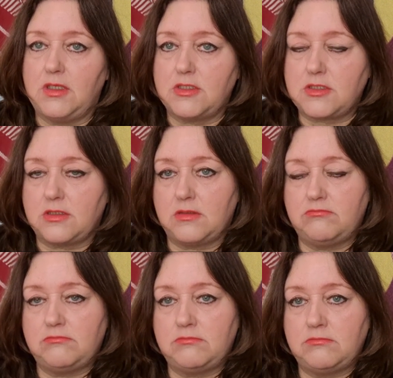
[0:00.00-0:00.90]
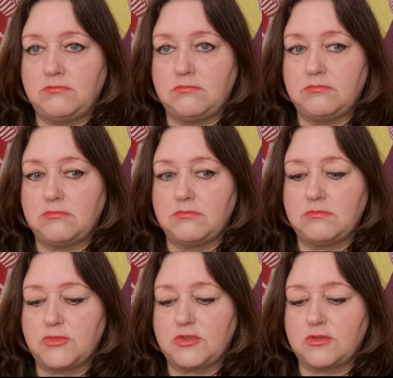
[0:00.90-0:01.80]
is
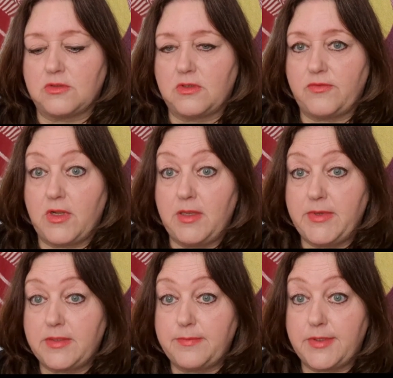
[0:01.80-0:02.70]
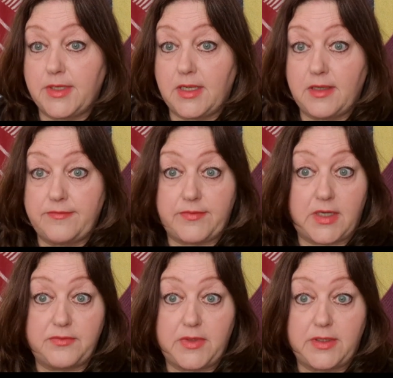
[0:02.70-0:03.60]
sort of the limit, but I have
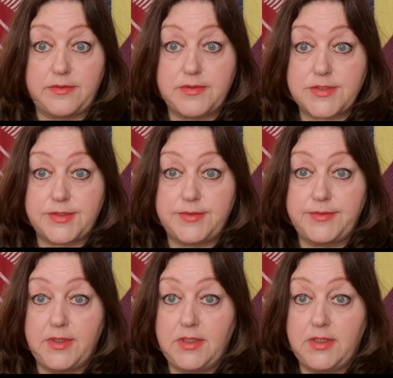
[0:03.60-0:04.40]
5 now, so